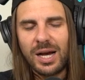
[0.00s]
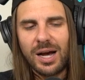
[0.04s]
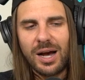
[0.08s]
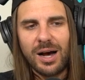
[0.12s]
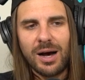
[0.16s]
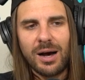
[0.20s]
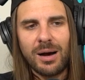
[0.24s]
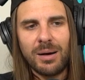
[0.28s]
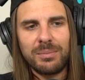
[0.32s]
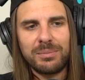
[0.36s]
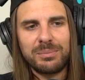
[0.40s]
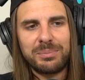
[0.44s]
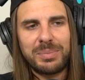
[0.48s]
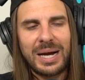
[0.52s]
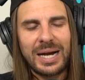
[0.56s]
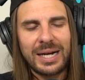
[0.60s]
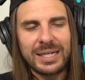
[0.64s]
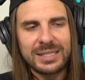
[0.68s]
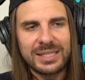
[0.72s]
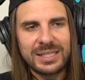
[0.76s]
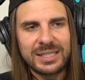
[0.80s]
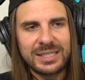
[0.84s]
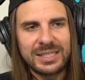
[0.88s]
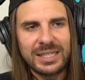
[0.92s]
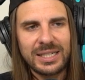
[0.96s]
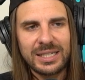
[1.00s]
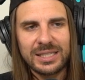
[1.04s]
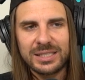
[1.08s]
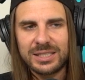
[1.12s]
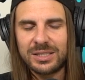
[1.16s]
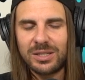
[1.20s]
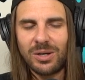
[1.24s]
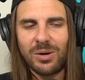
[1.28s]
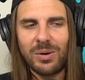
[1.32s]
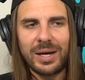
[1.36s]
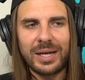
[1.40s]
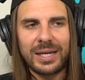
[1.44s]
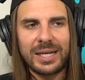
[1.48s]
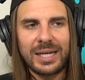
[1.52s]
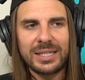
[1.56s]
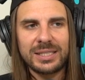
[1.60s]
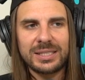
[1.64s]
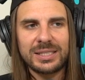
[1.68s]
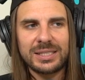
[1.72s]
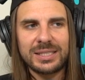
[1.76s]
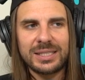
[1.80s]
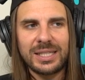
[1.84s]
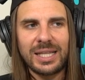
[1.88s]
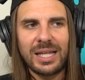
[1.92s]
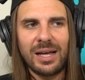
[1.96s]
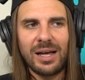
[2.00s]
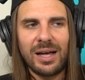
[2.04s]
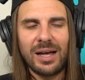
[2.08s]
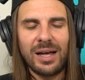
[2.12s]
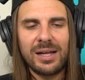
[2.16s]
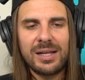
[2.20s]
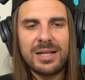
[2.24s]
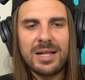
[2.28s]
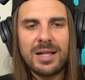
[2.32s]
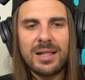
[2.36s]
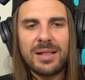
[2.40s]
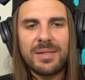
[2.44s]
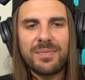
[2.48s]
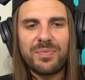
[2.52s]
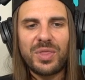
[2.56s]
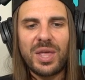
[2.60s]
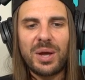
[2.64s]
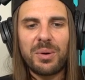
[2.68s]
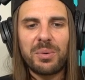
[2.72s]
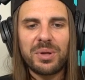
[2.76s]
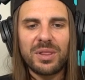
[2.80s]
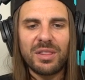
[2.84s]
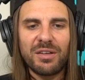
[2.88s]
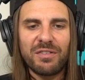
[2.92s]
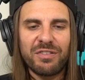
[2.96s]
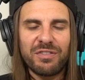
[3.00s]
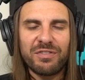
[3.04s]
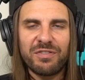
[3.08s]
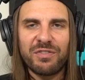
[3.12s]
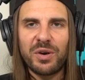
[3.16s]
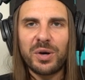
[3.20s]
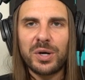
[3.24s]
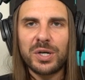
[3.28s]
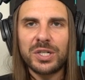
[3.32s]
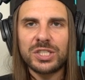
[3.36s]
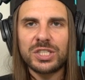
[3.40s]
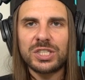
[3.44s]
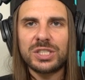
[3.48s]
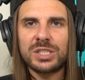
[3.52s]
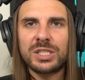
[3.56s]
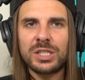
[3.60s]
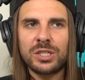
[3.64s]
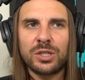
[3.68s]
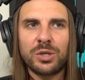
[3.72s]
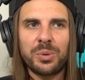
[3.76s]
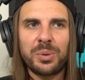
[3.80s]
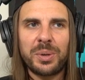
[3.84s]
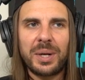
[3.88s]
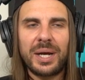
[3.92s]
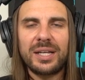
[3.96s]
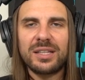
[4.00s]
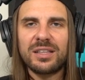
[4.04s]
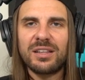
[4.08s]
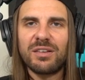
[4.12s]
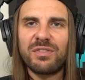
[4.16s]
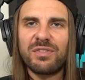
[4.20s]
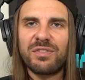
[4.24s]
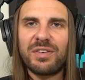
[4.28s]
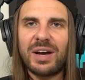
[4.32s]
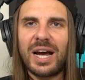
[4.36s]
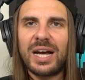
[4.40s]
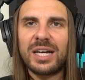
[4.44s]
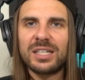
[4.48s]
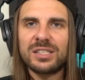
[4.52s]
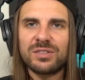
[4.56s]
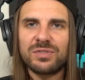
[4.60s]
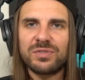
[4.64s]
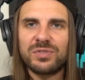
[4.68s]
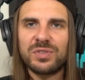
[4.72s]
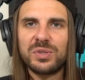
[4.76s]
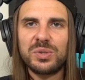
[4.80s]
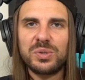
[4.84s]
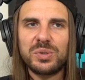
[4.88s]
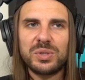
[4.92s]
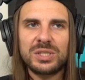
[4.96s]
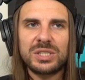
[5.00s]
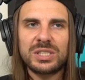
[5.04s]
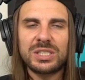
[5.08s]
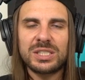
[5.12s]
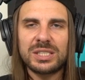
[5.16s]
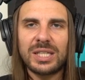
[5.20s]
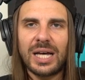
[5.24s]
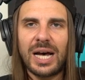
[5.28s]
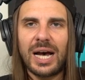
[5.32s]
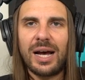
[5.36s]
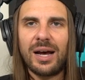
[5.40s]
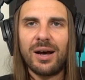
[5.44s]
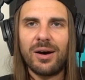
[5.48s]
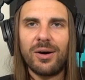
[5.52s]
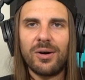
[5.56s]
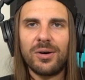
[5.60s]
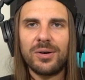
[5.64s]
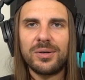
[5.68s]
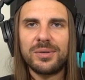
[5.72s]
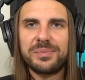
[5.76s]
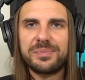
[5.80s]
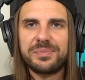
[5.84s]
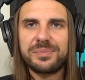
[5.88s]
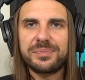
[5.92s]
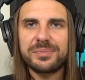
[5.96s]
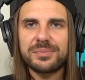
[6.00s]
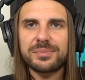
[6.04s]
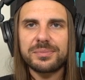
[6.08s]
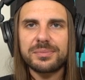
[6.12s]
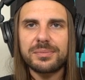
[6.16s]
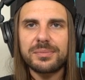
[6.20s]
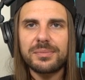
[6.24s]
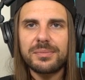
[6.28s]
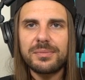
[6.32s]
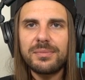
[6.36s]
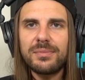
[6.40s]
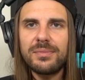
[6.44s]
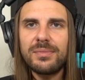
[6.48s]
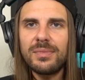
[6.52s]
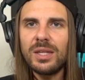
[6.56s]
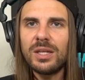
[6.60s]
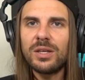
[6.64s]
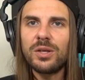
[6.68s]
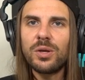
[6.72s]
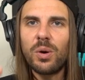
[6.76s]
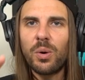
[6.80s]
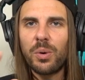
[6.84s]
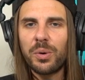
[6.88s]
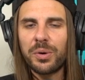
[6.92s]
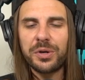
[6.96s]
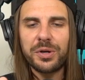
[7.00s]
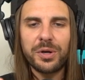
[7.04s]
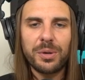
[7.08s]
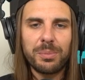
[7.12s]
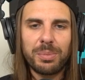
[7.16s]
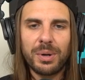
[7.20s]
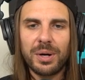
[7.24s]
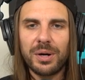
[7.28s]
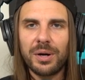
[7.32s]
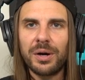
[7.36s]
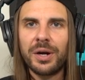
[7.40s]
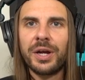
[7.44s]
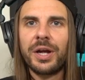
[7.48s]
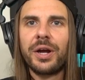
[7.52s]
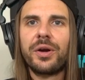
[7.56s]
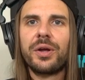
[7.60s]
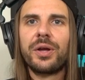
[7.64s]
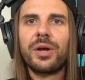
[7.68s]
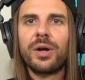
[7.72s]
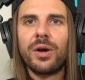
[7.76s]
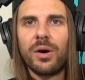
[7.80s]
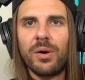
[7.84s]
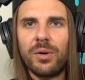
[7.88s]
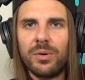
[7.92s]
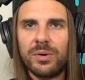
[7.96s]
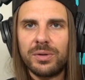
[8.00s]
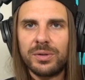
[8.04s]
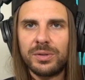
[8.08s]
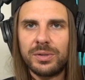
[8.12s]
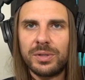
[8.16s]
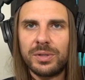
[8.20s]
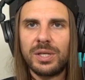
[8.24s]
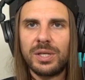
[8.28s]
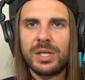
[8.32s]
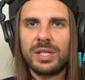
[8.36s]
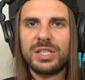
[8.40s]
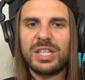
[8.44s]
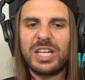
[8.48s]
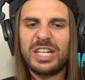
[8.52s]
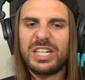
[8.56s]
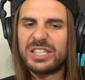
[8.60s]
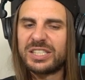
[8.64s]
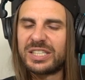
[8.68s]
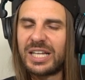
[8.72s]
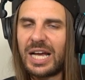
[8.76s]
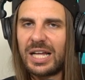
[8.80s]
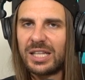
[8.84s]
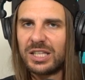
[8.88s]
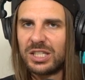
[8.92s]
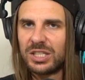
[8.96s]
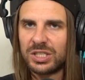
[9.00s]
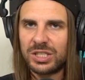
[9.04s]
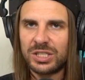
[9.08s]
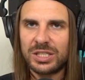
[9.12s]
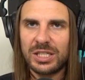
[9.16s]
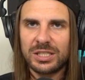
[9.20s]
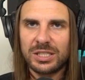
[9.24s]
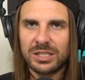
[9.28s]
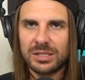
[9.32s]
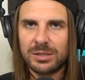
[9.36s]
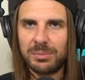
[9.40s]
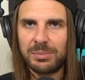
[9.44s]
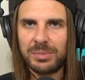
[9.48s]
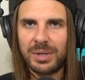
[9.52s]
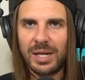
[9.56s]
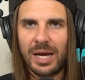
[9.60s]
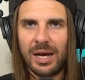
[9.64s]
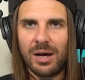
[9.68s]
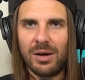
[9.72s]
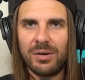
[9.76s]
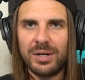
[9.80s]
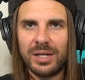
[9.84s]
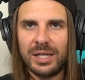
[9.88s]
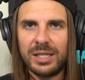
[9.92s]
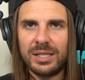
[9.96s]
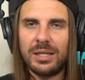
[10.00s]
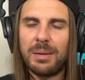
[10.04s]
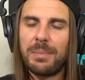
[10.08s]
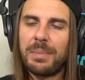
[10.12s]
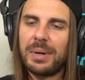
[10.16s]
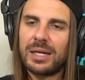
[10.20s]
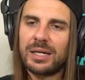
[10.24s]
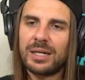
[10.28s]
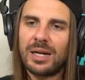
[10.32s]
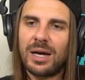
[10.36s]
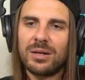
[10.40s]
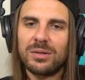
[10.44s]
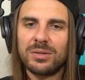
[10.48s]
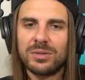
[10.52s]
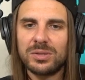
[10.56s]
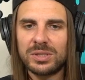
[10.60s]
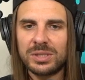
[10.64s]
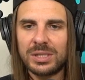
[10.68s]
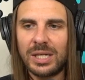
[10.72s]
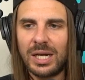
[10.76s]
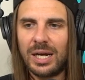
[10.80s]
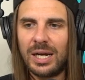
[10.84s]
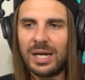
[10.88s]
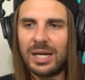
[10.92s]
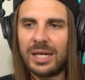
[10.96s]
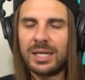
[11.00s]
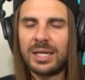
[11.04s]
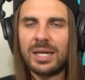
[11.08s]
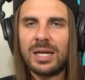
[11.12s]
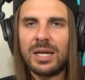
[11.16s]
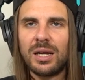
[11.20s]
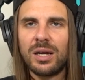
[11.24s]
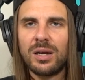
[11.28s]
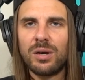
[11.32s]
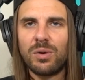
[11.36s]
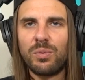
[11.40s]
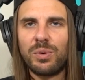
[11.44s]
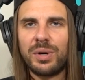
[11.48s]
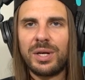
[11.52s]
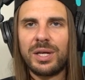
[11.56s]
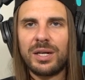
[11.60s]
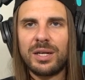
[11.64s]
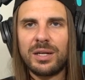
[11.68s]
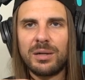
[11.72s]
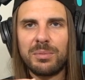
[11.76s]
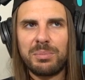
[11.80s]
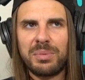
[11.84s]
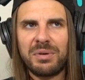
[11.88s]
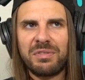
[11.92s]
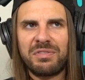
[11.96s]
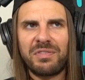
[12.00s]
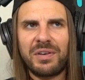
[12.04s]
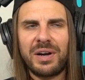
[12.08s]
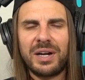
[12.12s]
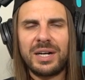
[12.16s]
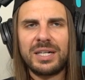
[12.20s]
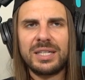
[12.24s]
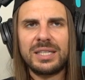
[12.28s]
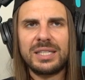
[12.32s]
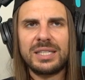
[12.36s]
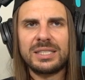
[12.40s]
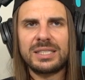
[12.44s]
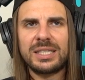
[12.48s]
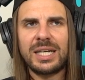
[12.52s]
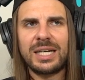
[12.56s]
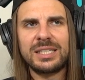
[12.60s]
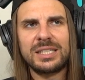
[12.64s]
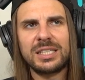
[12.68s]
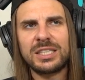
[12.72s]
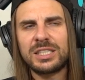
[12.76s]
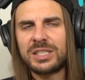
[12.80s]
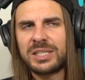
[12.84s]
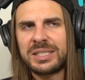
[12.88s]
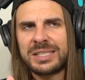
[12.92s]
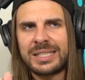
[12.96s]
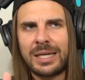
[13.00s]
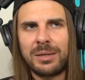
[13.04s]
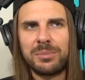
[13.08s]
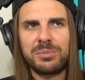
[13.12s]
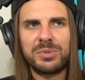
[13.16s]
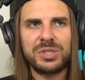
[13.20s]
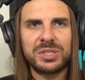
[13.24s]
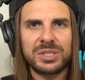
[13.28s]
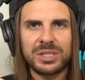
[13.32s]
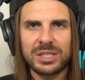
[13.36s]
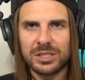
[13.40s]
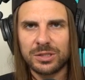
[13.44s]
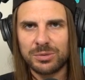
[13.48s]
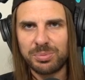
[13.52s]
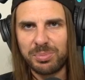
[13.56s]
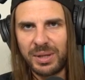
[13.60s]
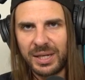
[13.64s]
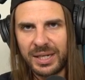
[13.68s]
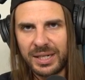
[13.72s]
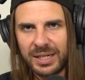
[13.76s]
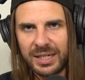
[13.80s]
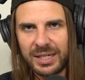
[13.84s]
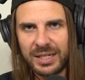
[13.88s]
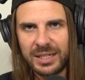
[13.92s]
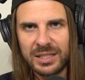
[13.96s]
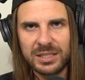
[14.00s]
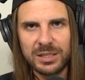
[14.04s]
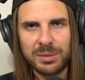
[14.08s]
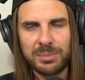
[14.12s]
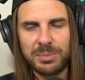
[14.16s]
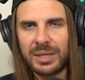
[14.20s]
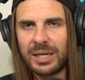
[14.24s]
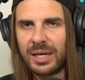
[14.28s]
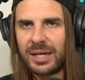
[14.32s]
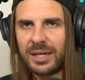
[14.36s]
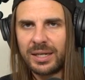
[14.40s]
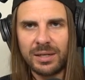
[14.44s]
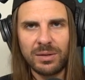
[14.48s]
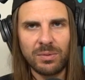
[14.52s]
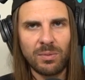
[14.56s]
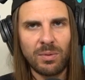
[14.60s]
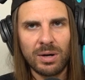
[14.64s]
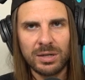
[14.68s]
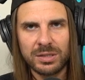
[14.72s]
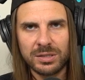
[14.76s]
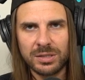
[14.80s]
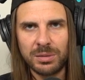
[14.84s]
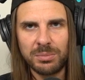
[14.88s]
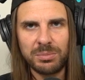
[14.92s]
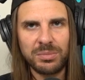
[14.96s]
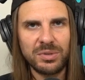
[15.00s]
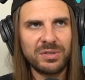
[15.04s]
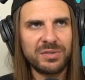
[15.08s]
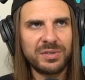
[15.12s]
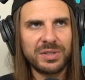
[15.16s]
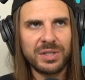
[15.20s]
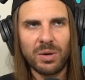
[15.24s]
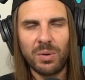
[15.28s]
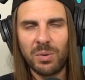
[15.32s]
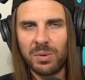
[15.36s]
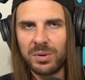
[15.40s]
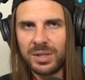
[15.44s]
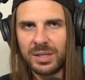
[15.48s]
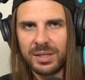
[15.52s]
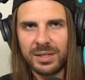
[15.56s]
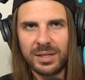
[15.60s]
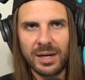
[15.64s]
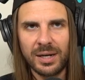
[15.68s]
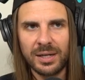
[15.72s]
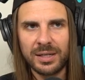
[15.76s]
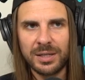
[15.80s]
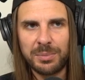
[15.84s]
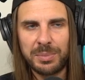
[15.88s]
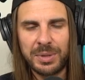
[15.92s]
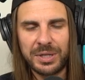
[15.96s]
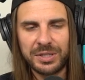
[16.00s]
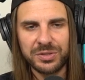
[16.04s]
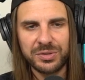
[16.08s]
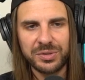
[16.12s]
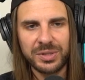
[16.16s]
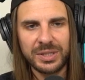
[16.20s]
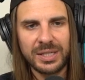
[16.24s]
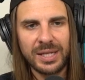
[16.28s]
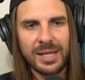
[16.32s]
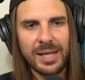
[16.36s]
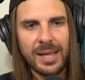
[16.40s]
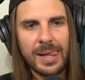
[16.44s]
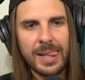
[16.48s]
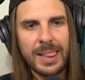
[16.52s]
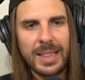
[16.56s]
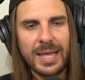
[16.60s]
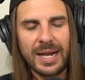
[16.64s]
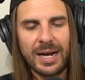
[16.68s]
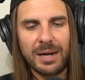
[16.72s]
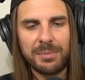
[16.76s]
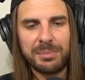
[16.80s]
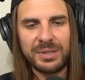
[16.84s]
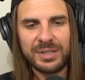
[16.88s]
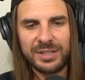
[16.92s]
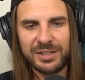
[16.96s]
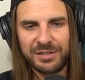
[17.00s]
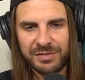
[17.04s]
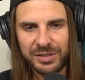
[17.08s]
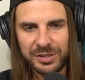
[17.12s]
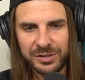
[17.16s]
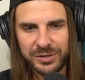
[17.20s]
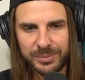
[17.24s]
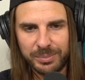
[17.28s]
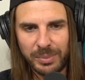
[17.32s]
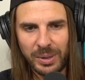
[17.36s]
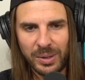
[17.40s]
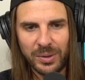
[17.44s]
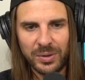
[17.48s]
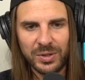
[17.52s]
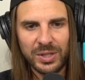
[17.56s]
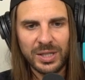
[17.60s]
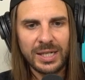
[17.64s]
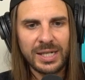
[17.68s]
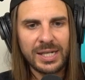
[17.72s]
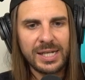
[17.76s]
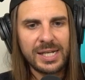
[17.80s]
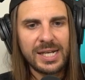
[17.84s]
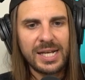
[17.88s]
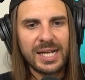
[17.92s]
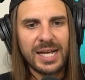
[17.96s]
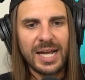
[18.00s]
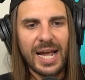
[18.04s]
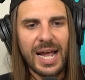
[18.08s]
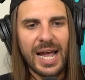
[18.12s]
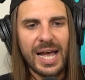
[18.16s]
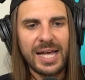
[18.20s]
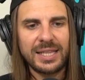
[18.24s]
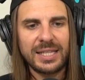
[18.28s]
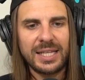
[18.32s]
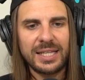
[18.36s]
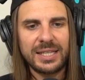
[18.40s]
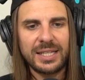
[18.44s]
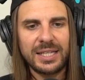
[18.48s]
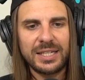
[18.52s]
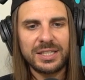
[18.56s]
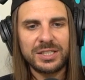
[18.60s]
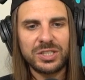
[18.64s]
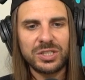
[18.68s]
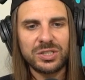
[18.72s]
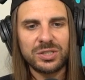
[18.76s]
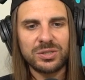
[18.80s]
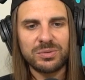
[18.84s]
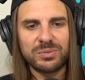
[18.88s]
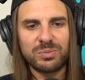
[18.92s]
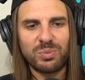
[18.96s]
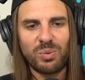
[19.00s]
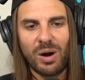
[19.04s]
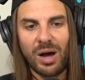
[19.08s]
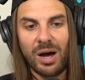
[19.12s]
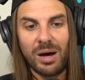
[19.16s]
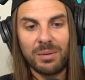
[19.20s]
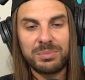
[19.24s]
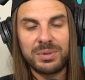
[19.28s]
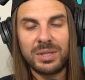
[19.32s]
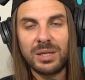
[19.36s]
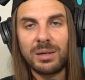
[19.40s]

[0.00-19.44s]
Back to Dick's, though. I guess they were the first to create the fast food style. You order your burger, here you go. They just had the system down, and the McDonald's guy went and befriended these guys. This is him just explaining it to me. I didn't watch the movie or the documentary, and I believe there's both. and then they just rob